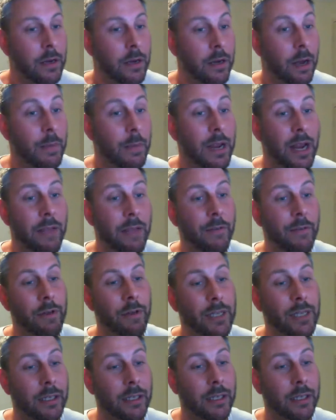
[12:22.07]
I mean, even
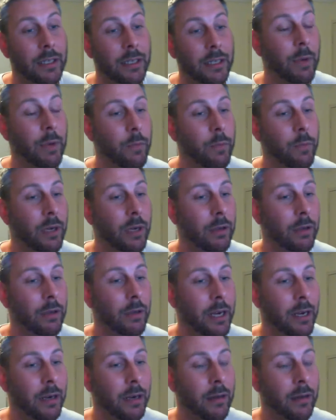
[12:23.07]
recently, like we're looking
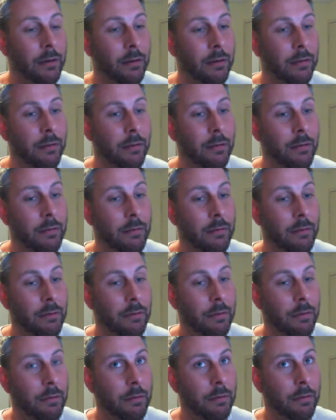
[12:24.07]
at,
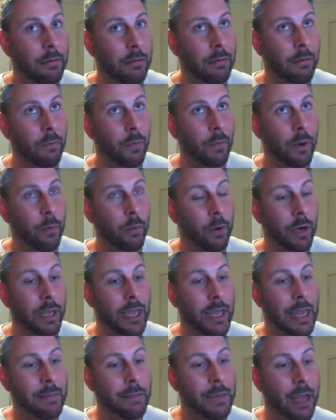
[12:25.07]
we want to
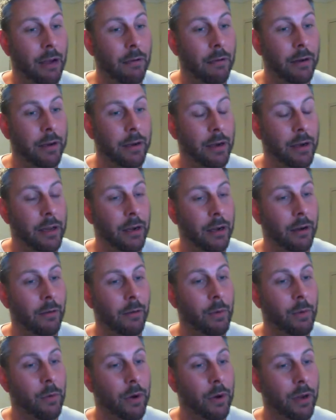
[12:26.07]
keep going, you know, and we
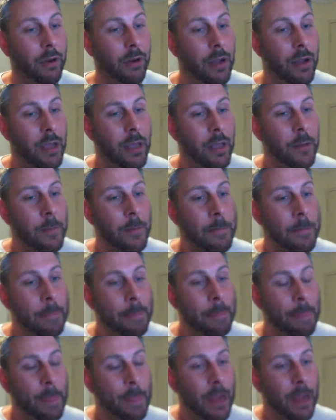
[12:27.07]
want to,
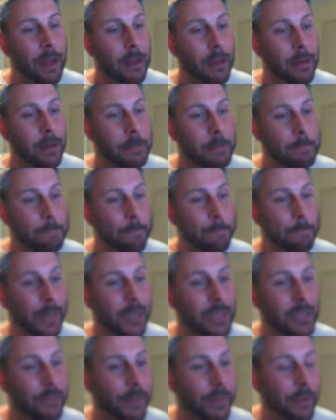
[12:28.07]
because
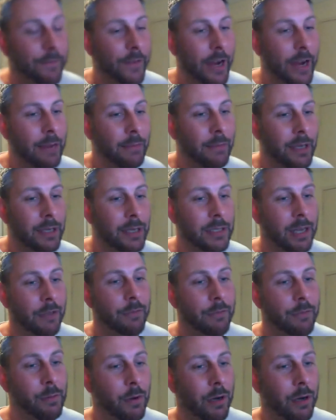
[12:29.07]
of our family and stuff,
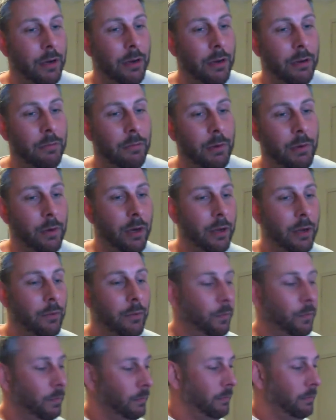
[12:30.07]
we want to
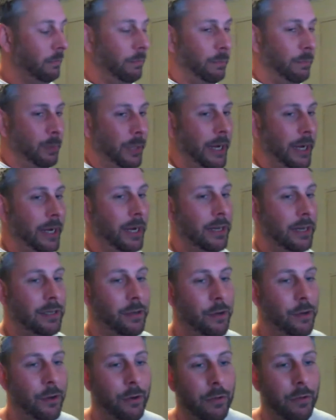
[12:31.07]
bleed
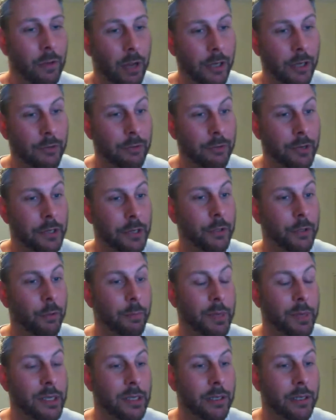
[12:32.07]
into like traditional
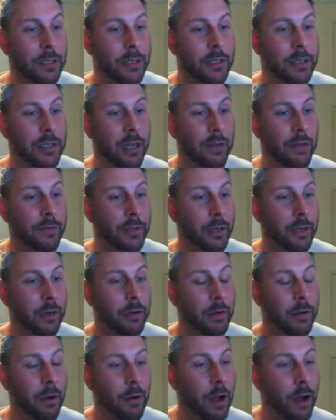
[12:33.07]
business and stuff, you
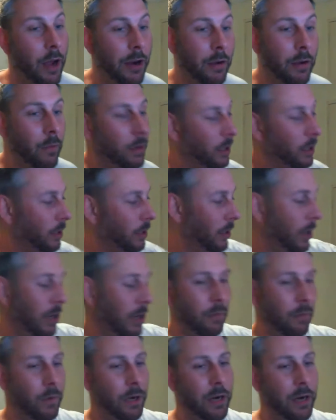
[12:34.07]
know. I don't
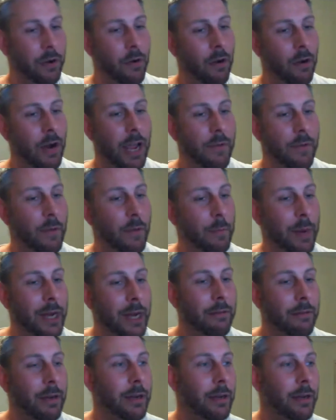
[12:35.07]
want to not have a
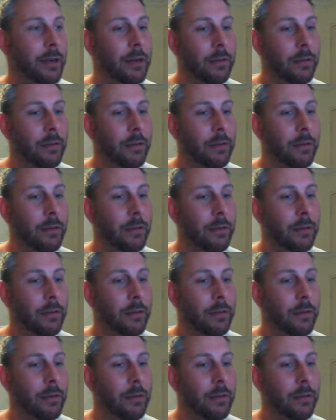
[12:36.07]
bakery.